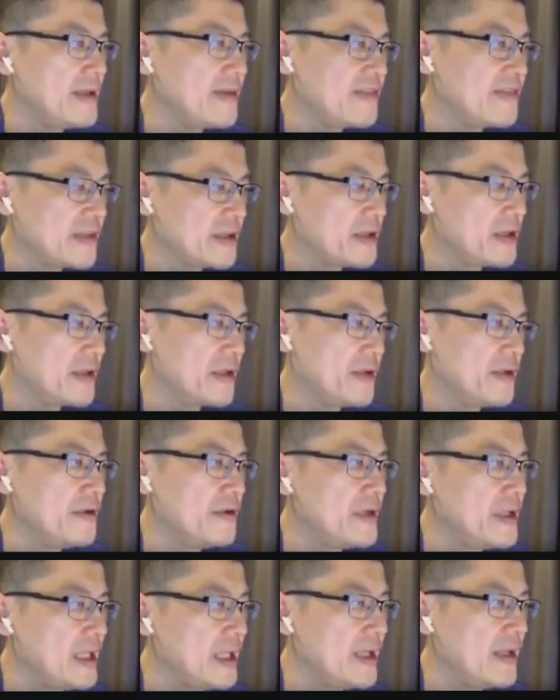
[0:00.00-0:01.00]

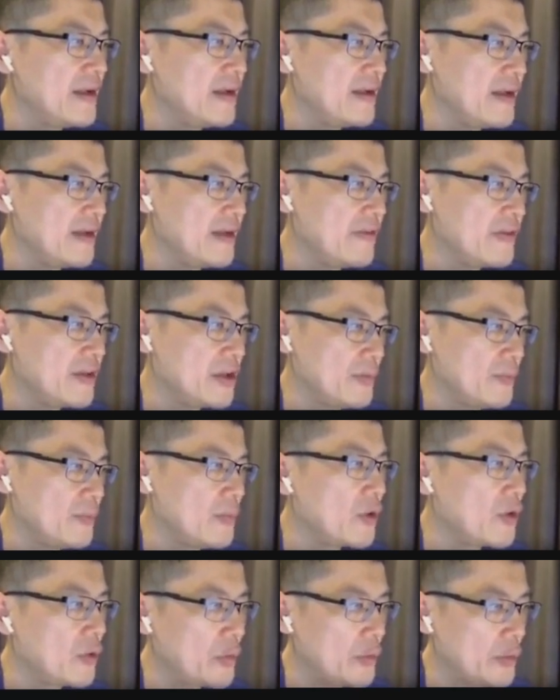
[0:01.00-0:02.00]
security is the
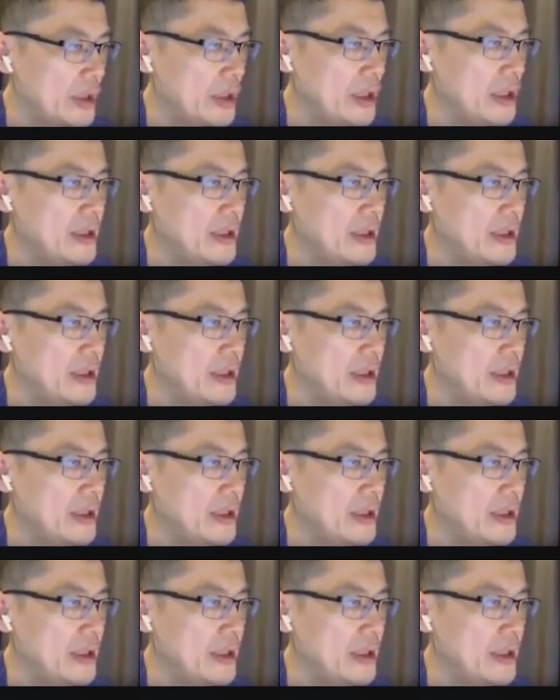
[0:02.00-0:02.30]
borrower,